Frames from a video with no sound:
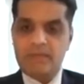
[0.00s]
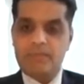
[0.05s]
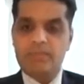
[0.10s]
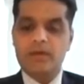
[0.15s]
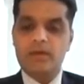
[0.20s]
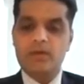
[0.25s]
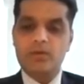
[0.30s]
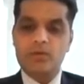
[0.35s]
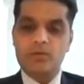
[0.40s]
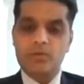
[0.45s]

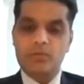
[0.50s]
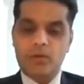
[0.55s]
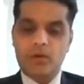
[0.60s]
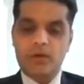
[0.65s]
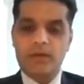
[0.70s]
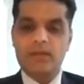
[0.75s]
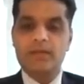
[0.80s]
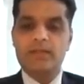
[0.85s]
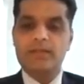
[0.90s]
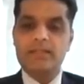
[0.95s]
peer group or
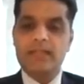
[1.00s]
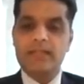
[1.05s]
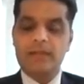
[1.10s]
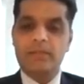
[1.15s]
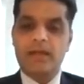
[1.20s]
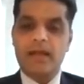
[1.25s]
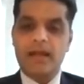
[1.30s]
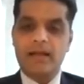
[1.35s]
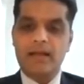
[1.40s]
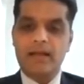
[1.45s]
in the same
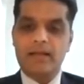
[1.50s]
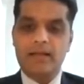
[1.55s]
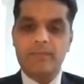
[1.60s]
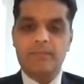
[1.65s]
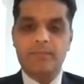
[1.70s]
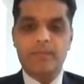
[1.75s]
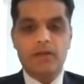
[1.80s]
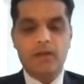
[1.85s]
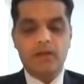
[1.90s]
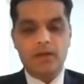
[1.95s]
category.
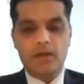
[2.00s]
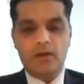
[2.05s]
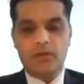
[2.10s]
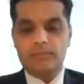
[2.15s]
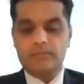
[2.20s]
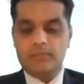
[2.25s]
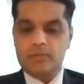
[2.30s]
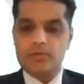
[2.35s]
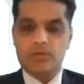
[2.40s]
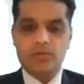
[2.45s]

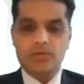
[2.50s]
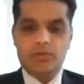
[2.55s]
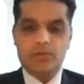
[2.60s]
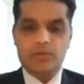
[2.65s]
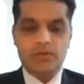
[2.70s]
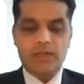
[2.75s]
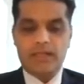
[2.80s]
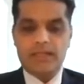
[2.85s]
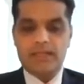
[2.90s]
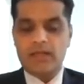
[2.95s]
So
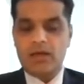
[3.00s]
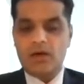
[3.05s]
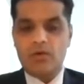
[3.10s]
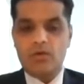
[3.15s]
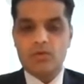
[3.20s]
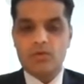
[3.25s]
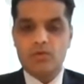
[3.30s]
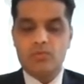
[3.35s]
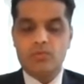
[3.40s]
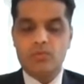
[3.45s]
that's
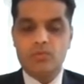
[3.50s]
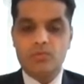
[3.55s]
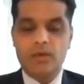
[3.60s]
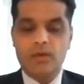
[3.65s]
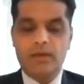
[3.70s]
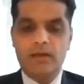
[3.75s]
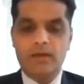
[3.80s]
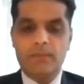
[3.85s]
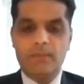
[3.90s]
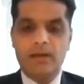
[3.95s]
how you
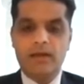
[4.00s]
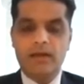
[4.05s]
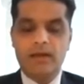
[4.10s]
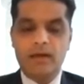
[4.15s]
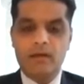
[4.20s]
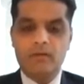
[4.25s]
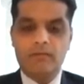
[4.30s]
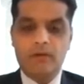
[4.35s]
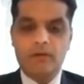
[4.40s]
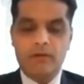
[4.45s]
interpret
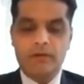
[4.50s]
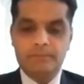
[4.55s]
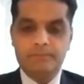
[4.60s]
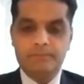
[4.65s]
alpha.